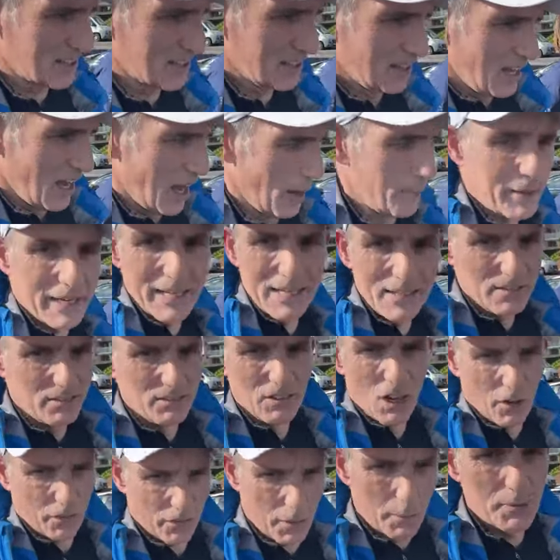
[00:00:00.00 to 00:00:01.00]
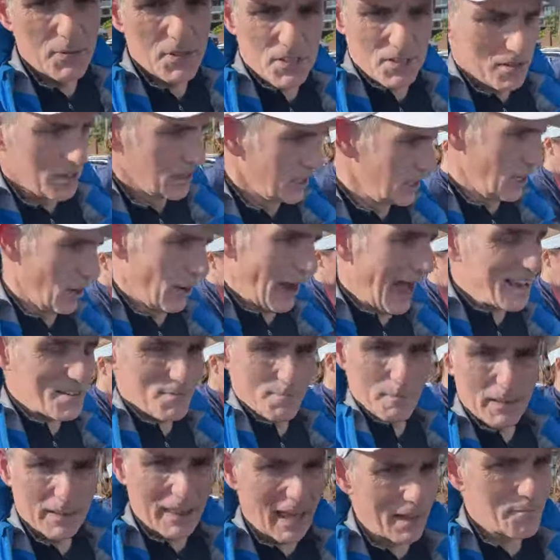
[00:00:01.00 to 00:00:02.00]
I mean, not the, you know, they haven't
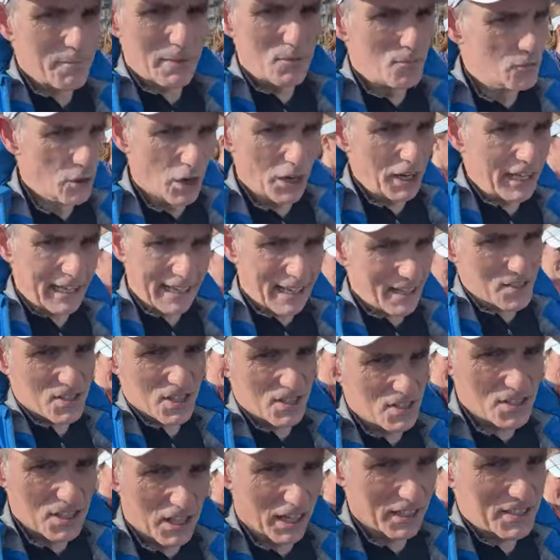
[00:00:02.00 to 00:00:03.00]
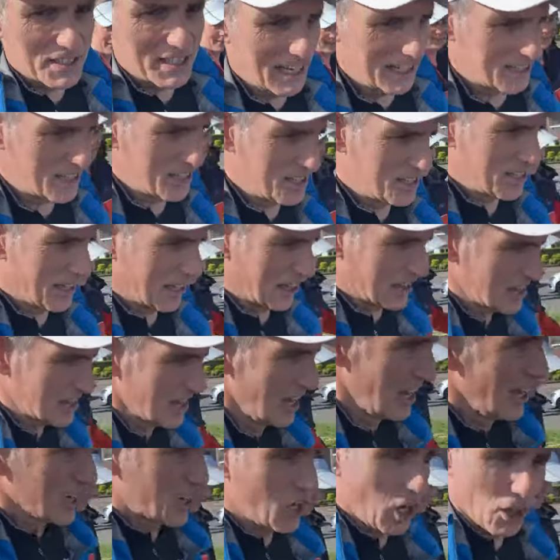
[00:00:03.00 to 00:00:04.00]
been running it since 1986
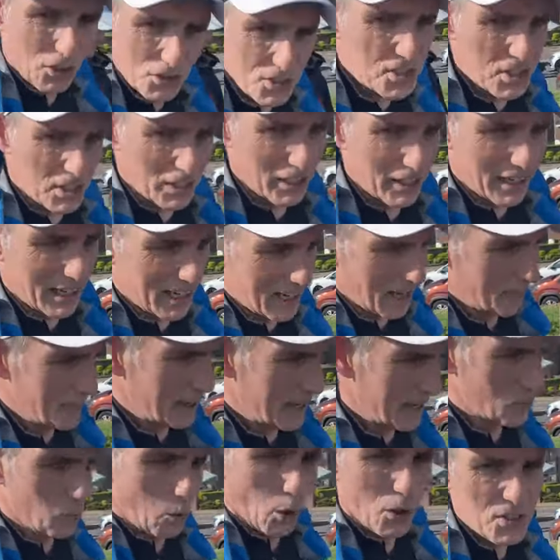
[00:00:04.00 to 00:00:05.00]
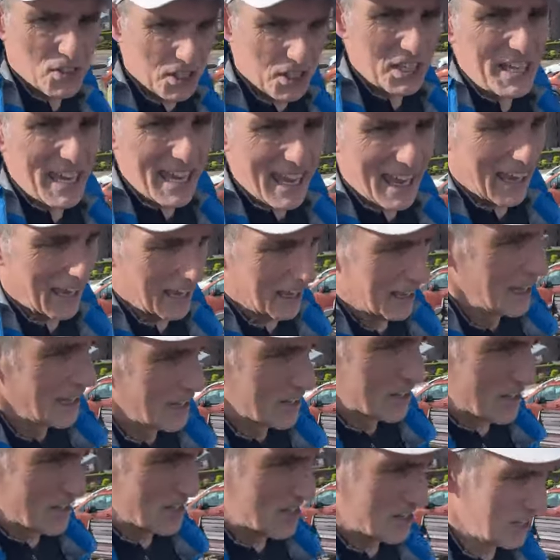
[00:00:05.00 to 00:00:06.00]
constantly. I mean, once a year
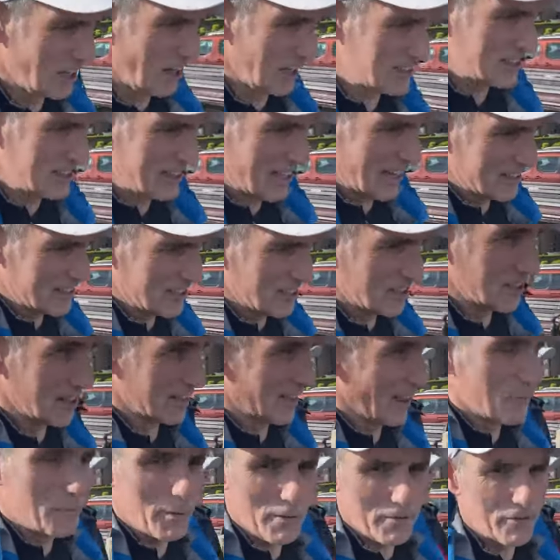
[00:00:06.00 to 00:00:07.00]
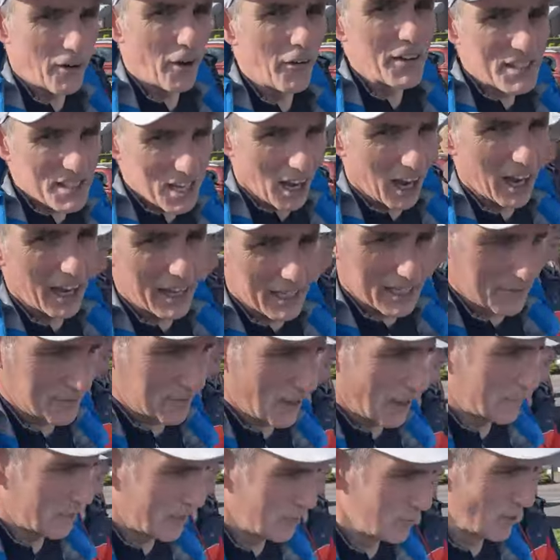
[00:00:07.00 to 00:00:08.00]
since 1986. They'd be very tired if they'd
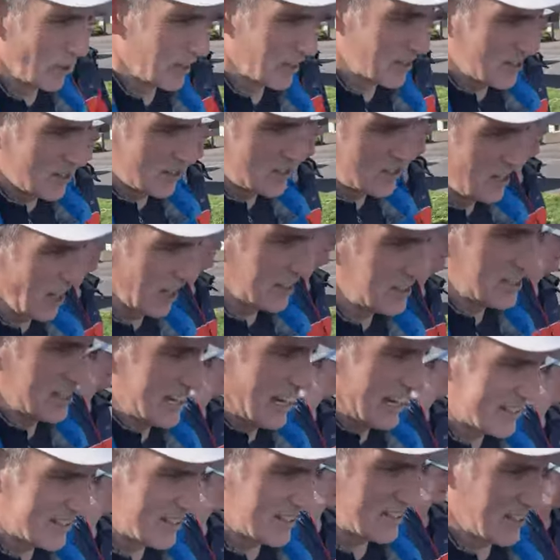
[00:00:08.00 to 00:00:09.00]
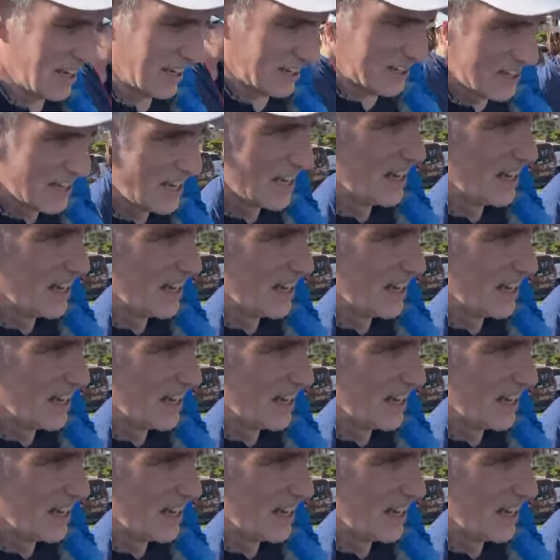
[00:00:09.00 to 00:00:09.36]
been running since 1986.